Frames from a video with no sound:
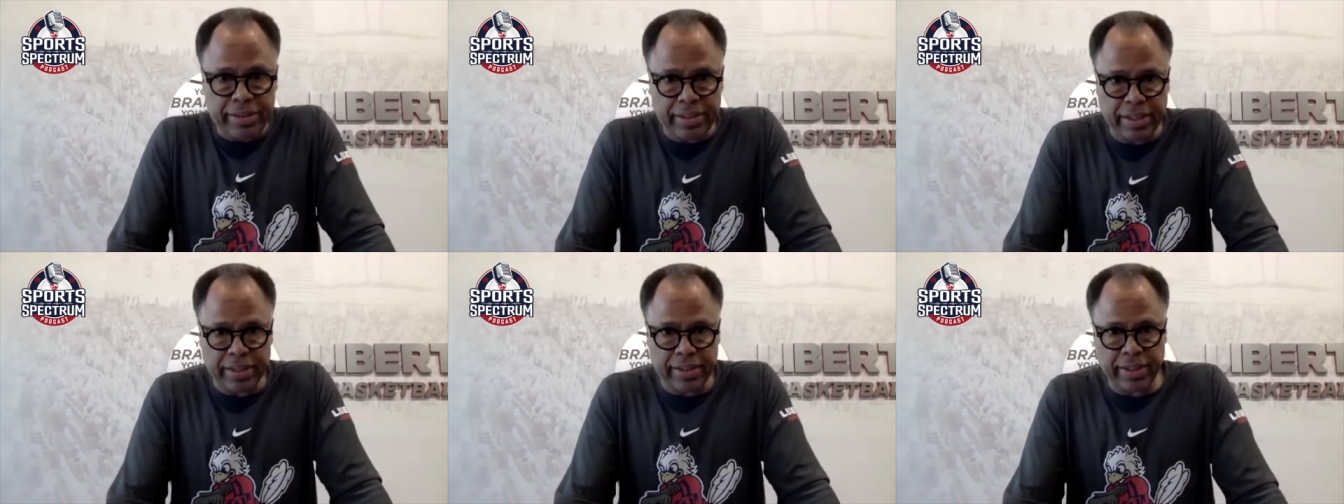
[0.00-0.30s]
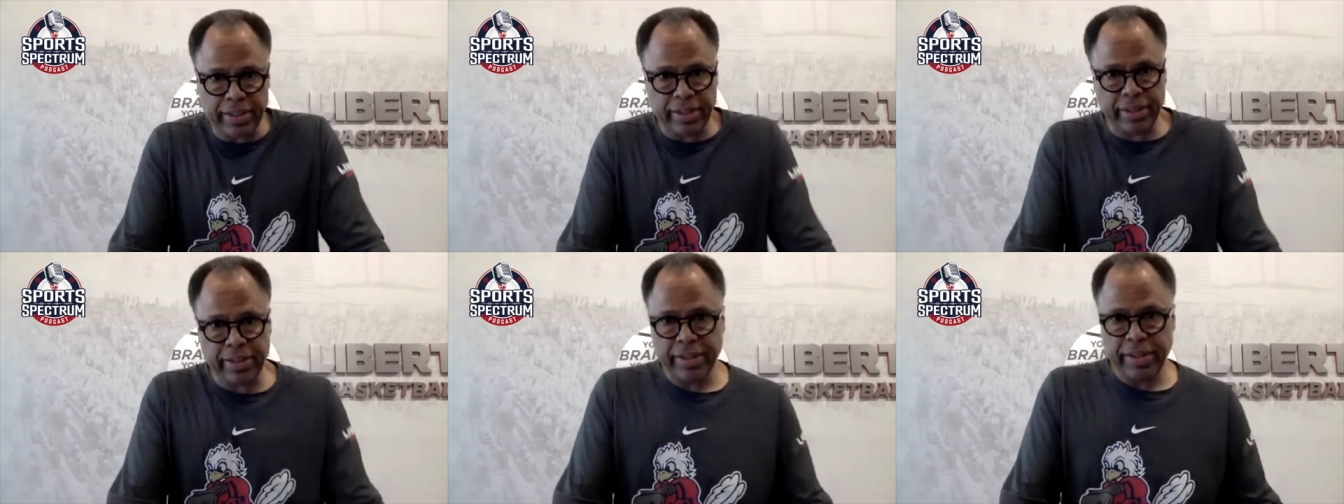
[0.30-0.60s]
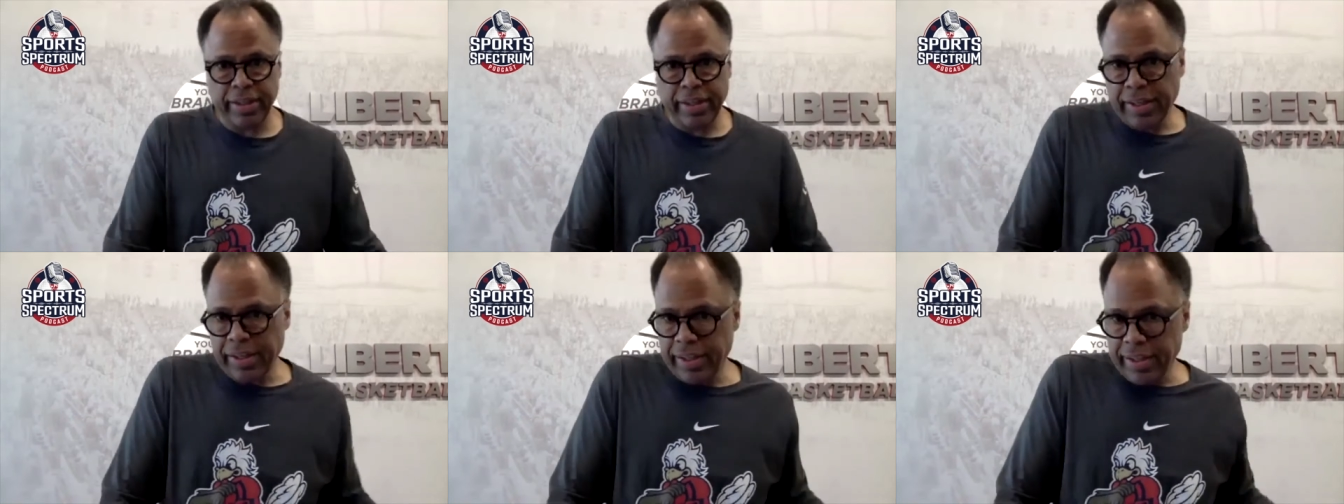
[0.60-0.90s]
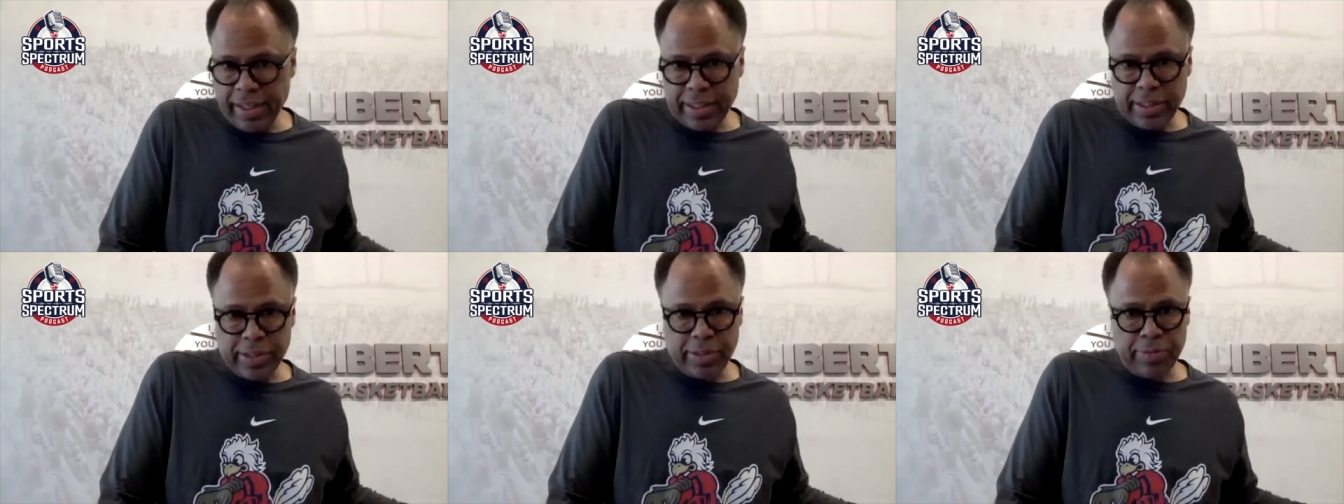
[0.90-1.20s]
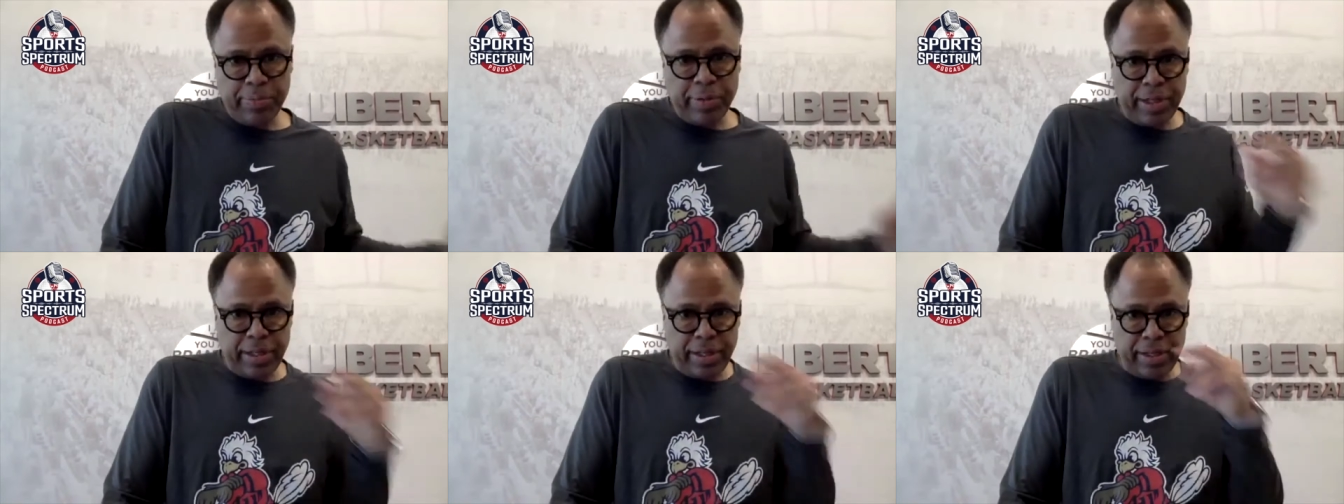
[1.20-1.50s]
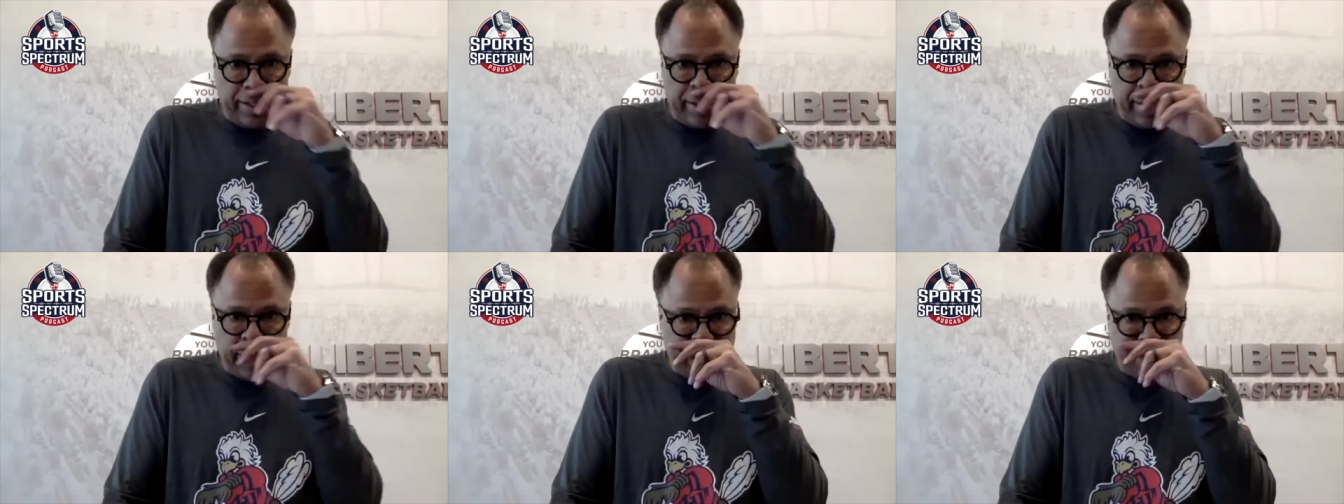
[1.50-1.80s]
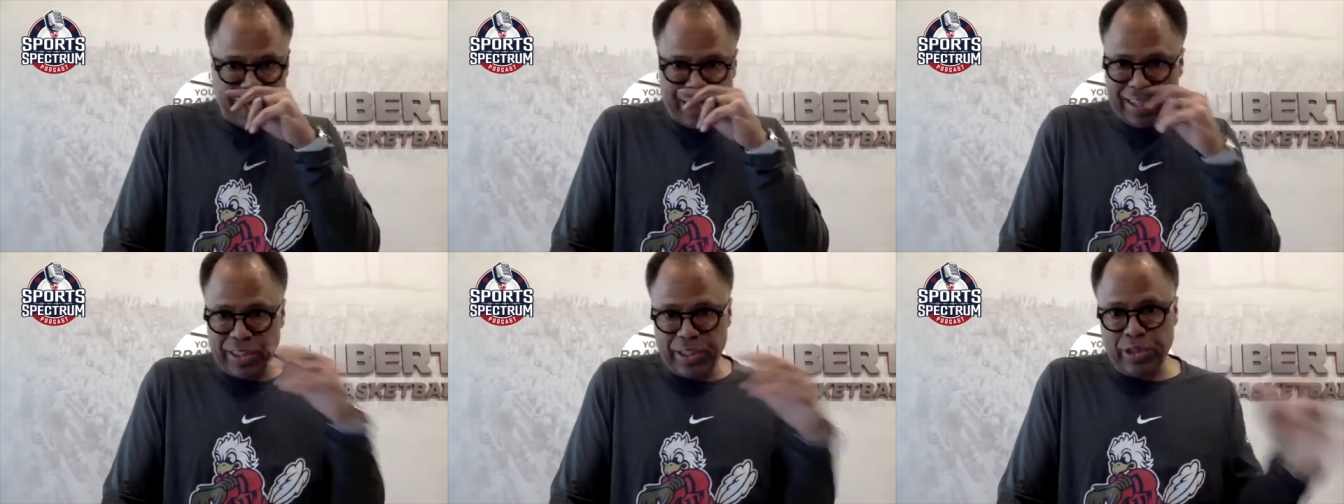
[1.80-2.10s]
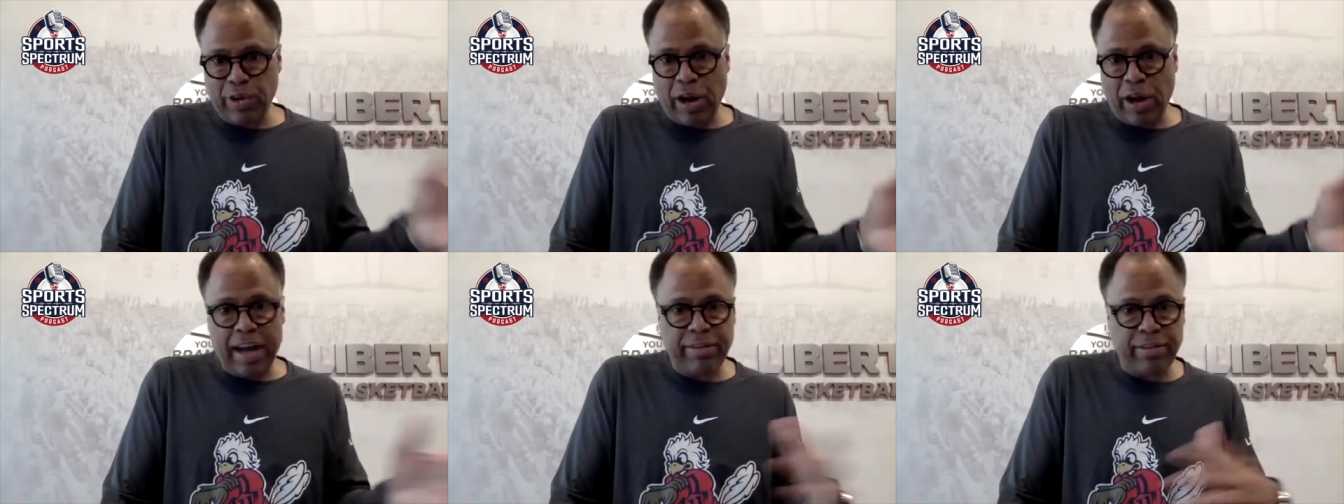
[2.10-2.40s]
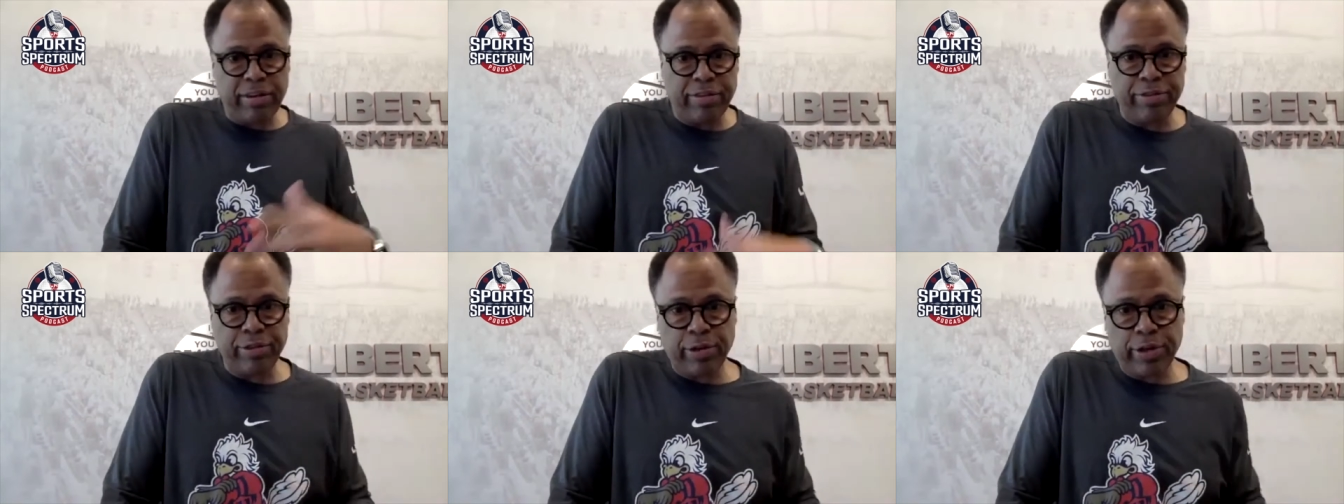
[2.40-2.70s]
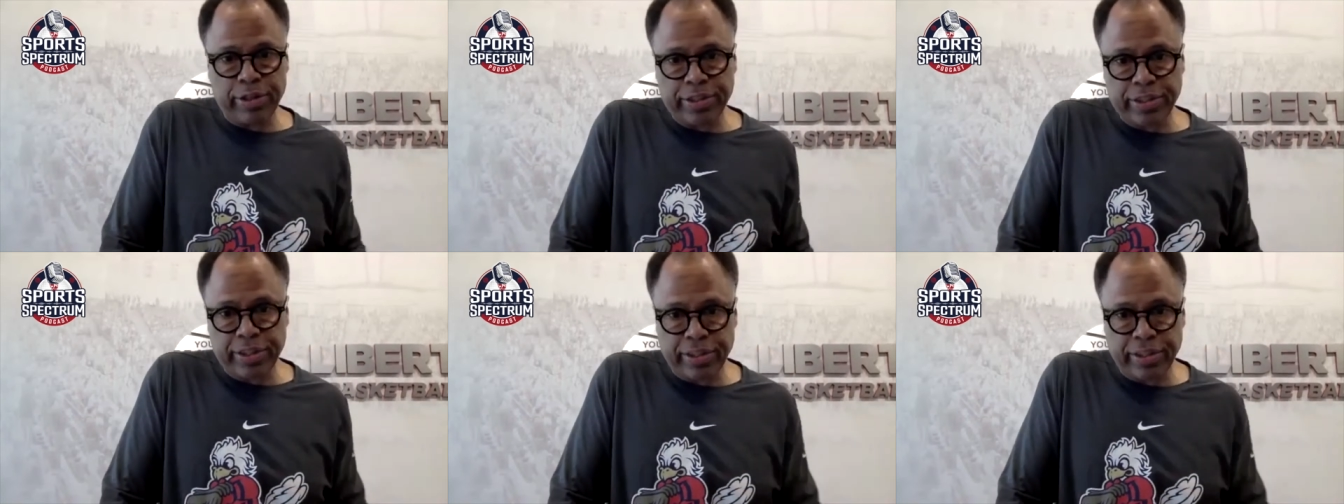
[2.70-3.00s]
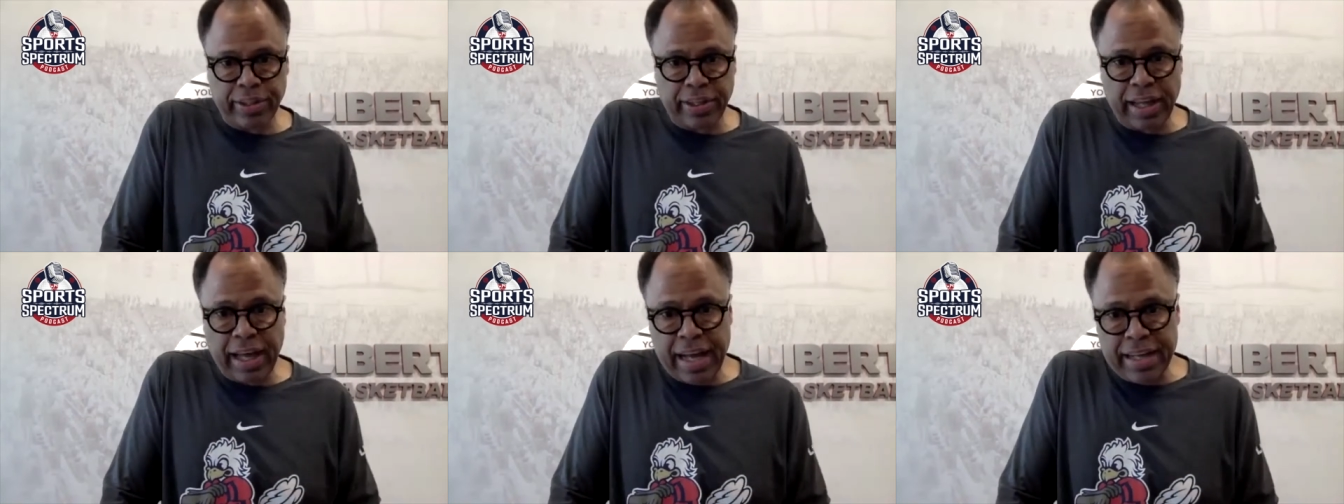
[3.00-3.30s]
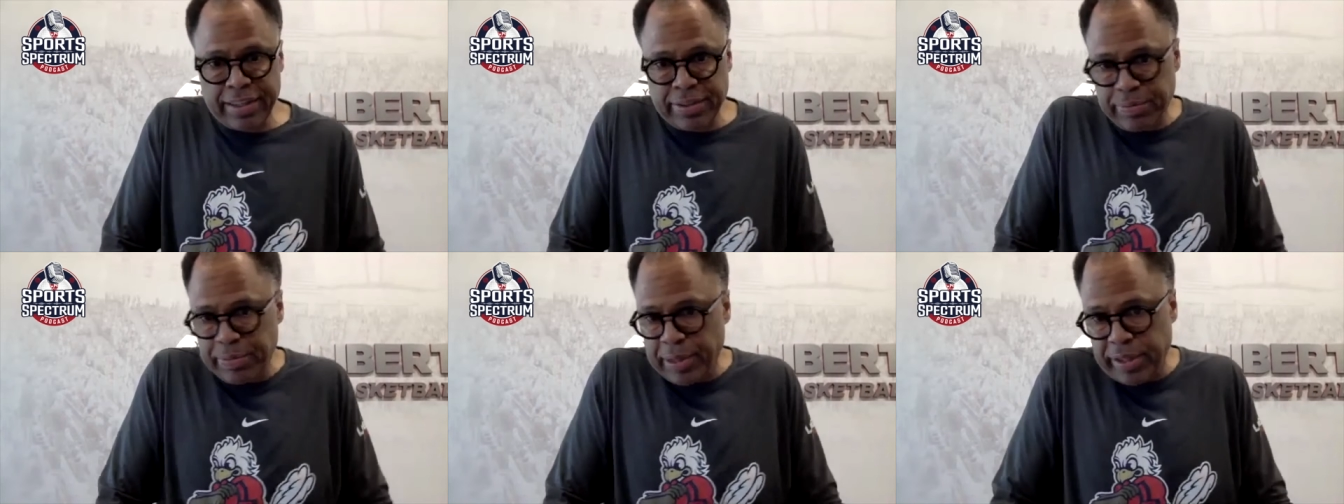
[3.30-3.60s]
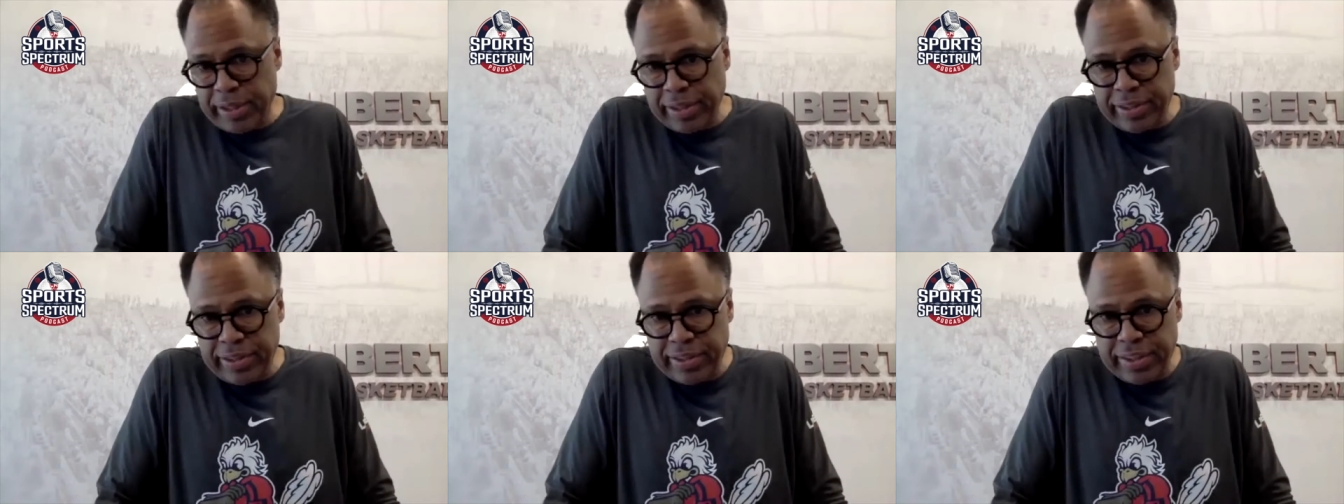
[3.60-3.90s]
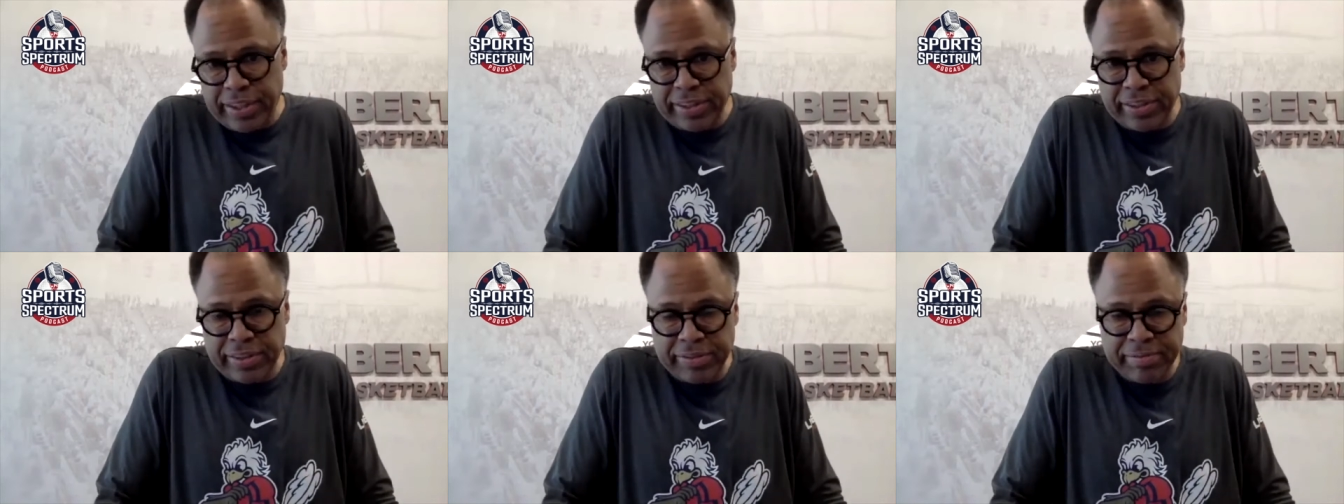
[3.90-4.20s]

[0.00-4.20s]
I think that's been a driver for us here the last month of the season.